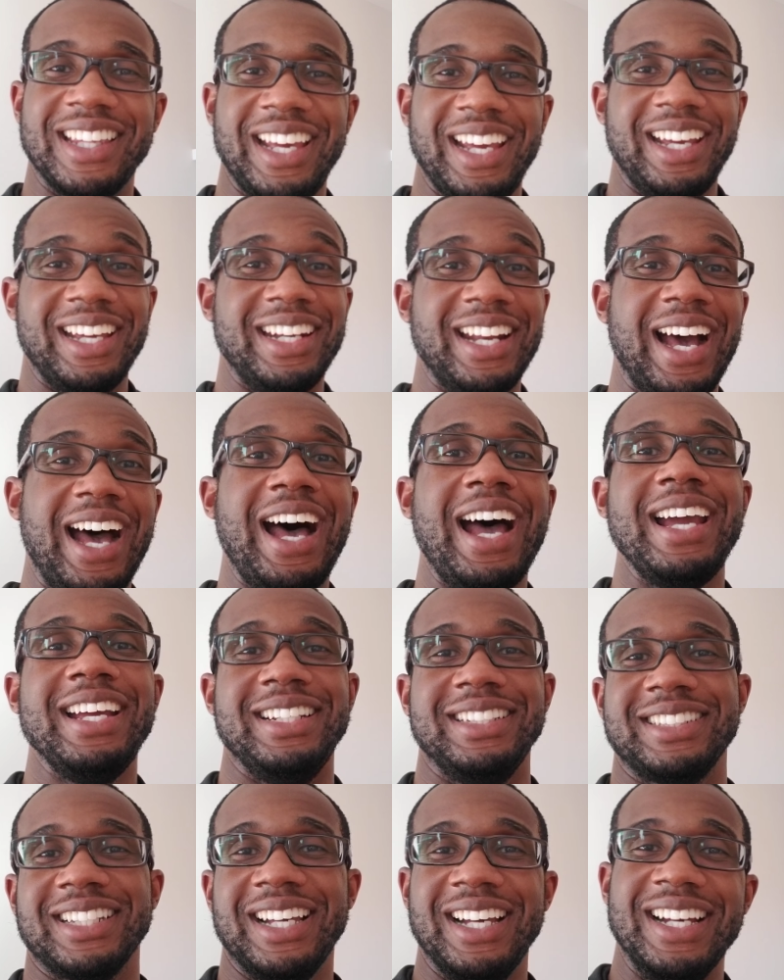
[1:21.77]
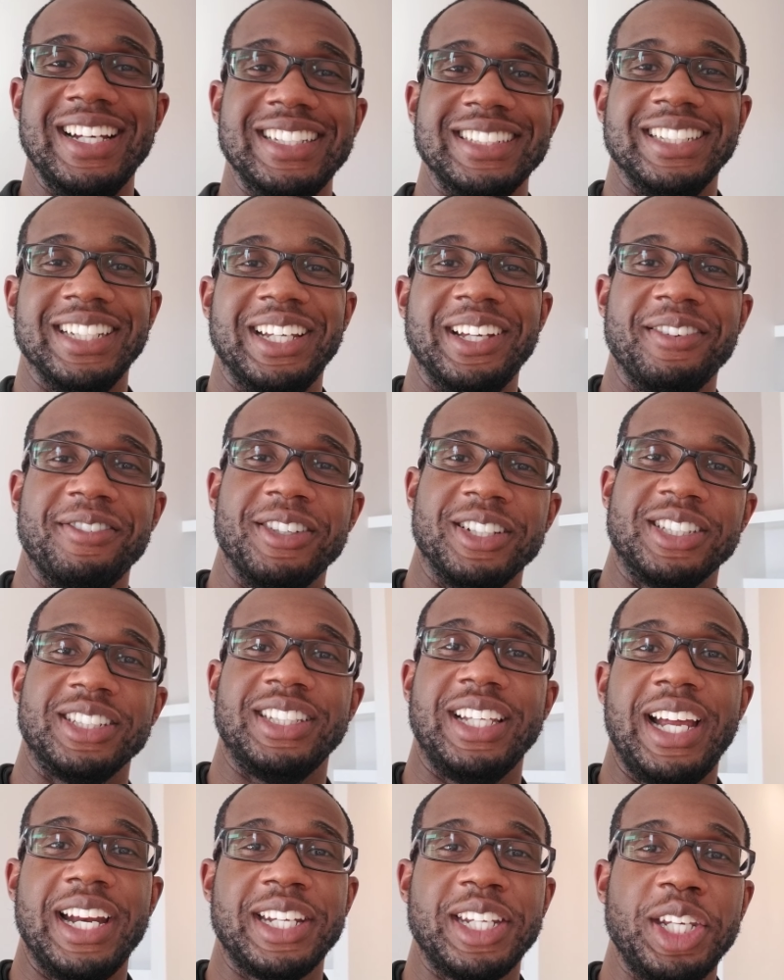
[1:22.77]
and height to give us
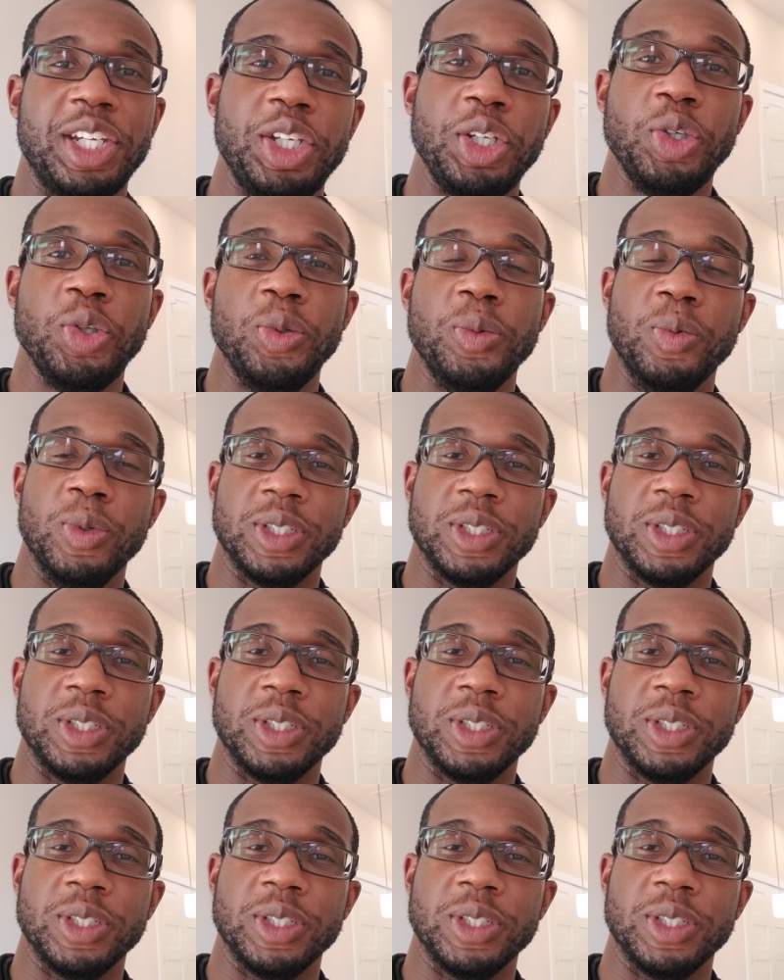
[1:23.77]
that cube,